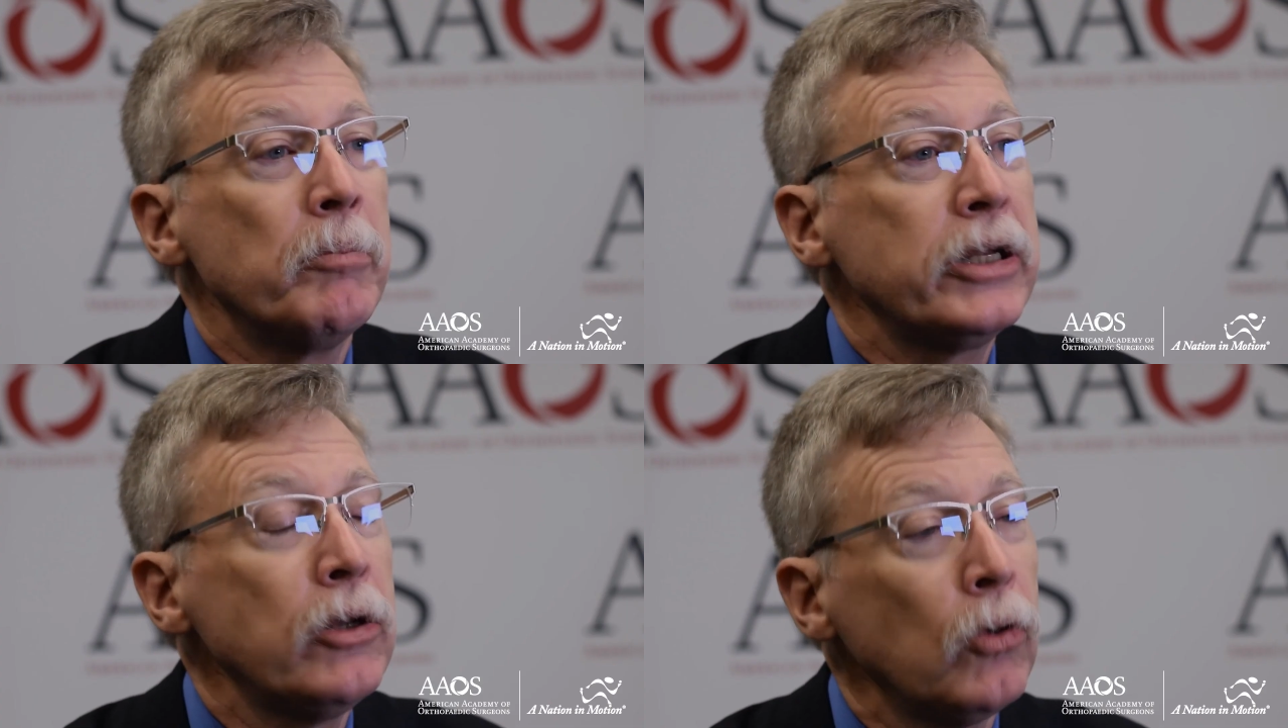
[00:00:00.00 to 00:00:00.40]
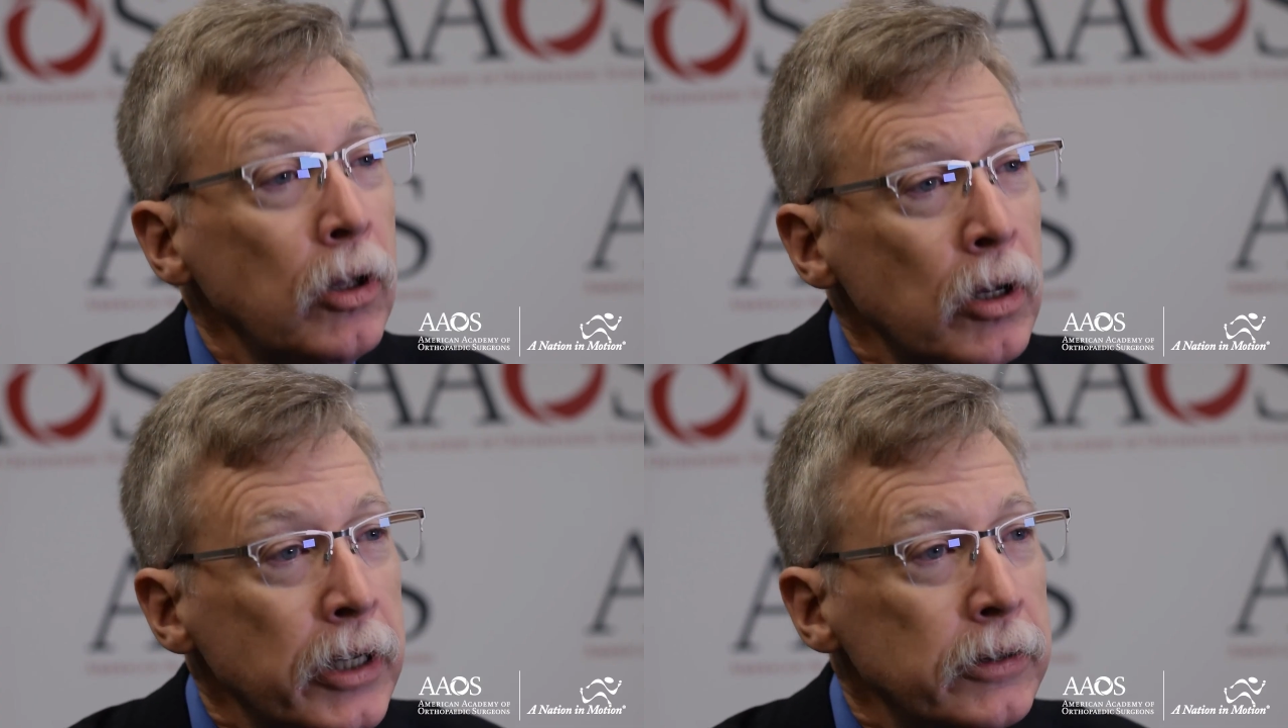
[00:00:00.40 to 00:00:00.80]
But you
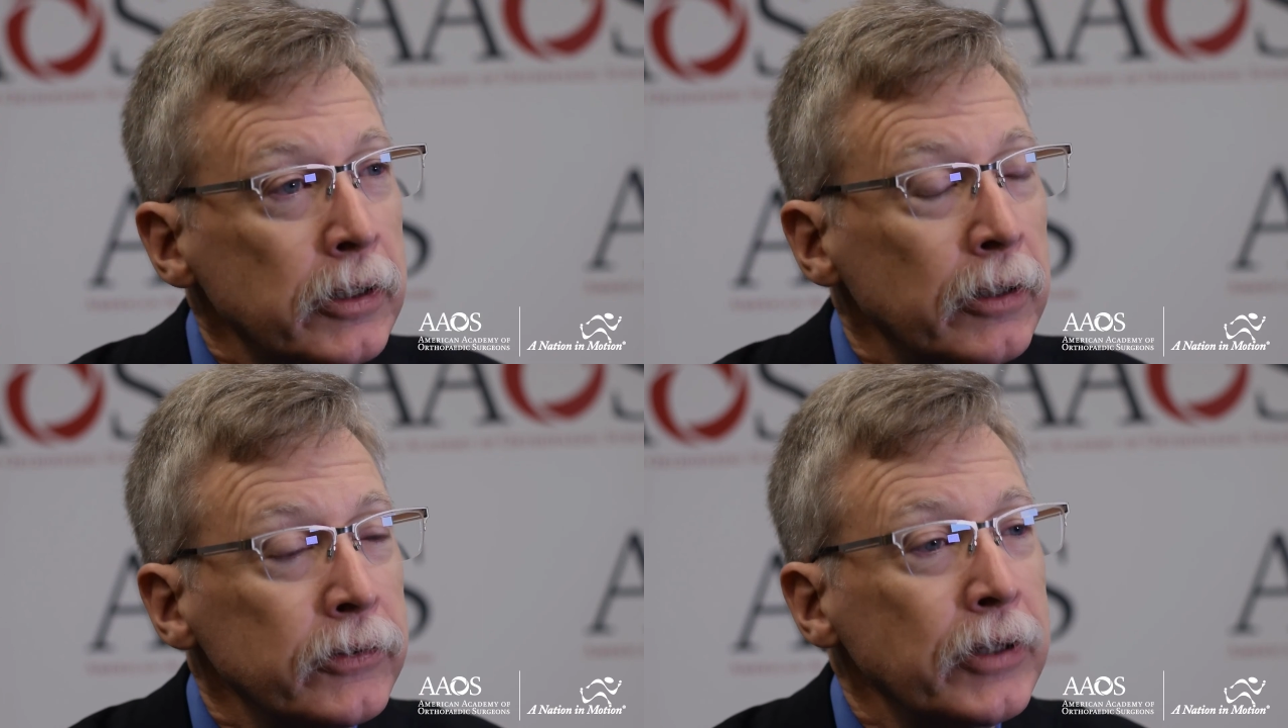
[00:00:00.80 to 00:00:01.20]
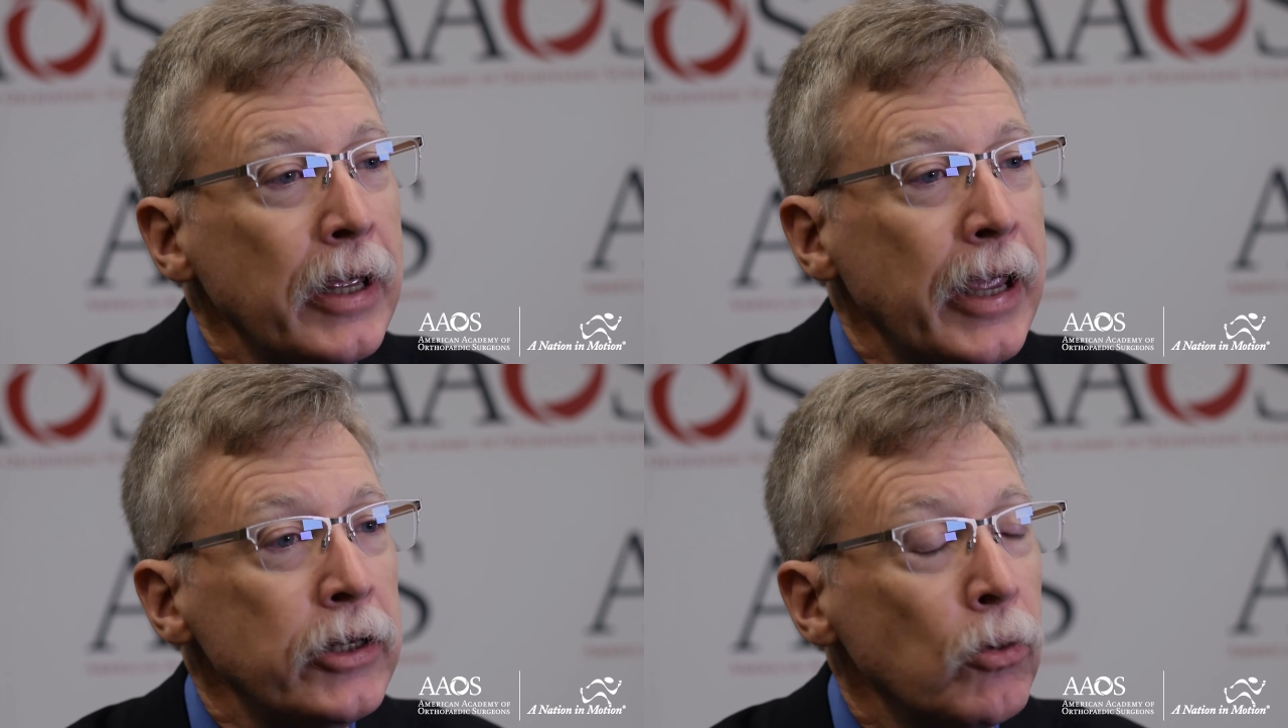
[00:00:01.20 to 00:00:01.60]
look at this
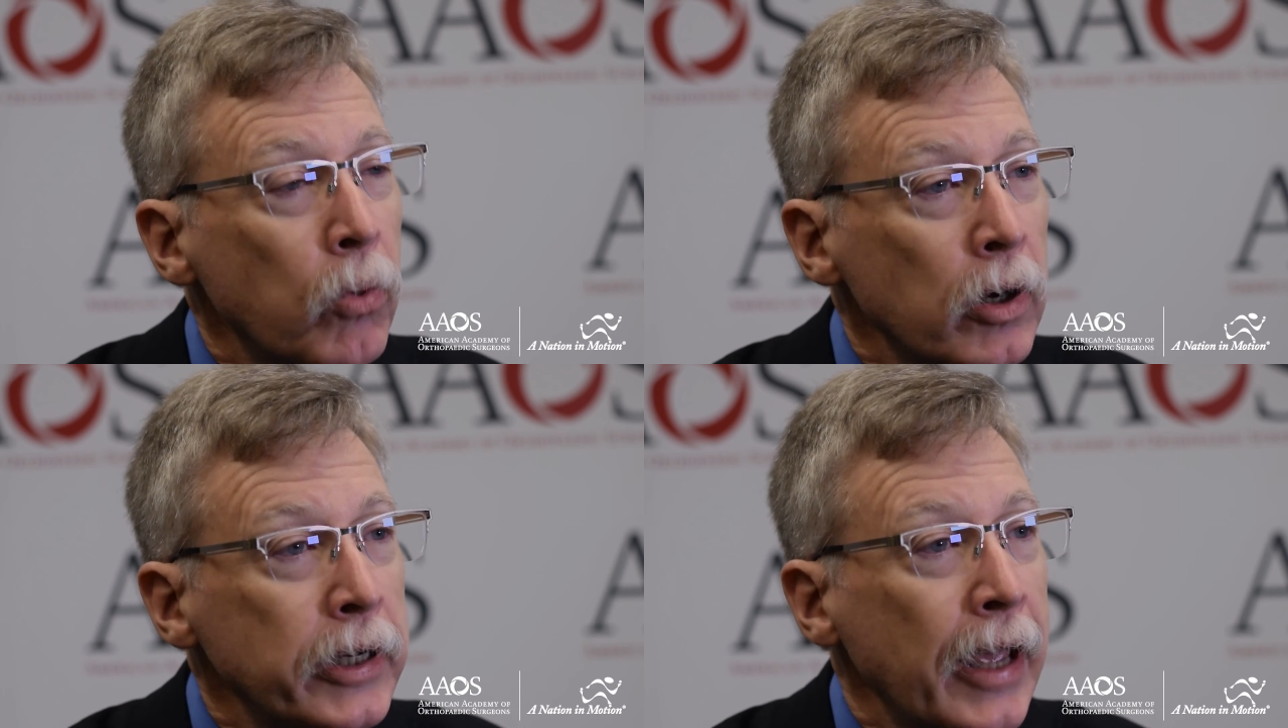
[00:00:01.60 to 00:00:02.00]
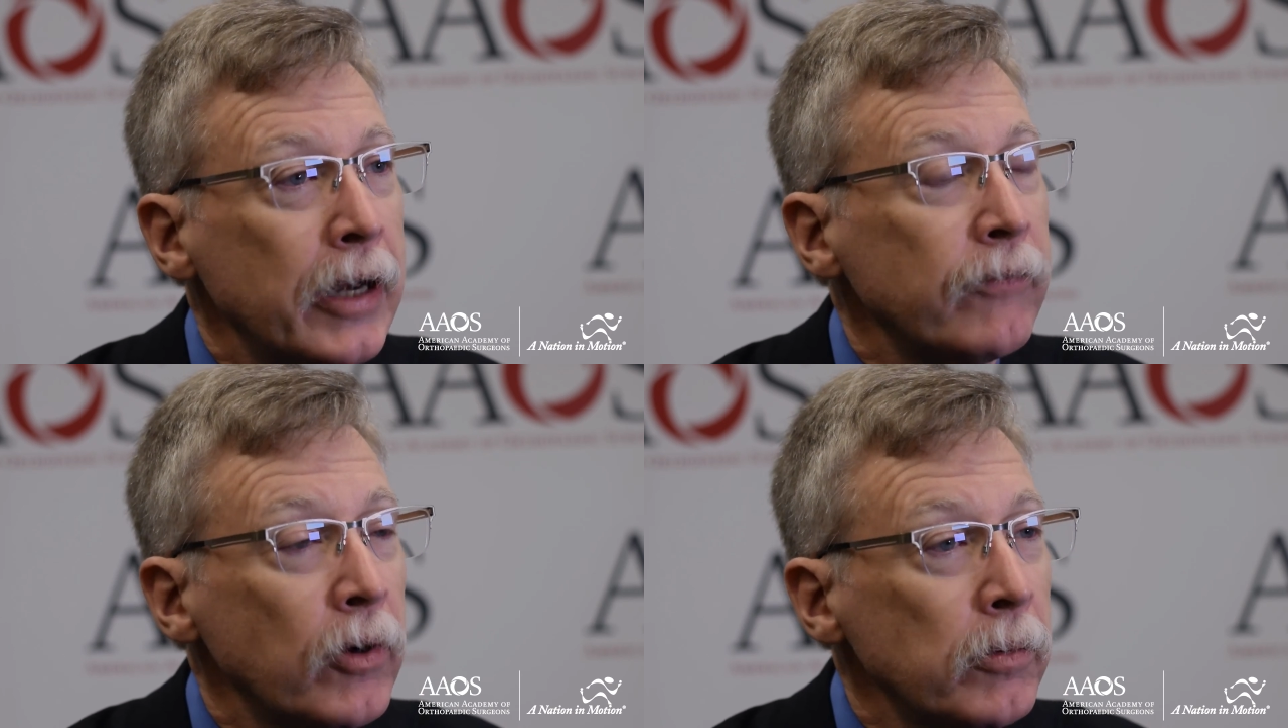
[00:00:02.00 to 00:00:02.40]
and you work at
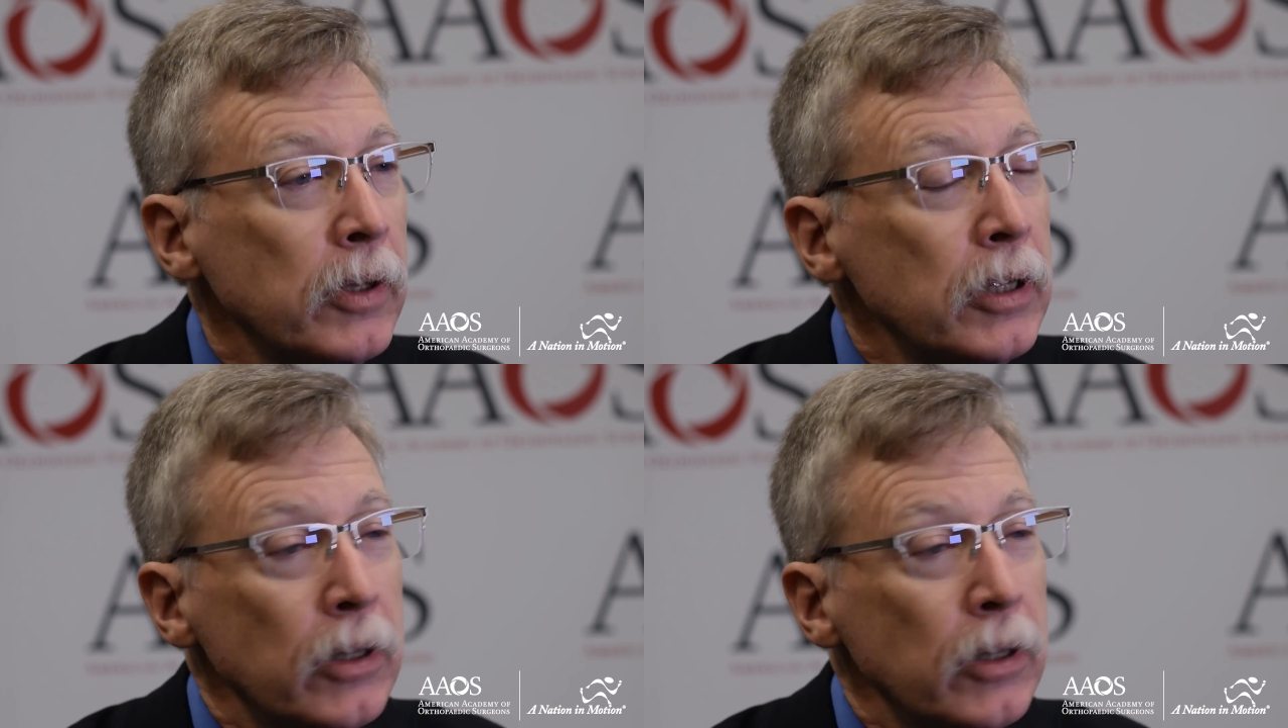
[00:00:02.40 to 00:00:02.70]
it for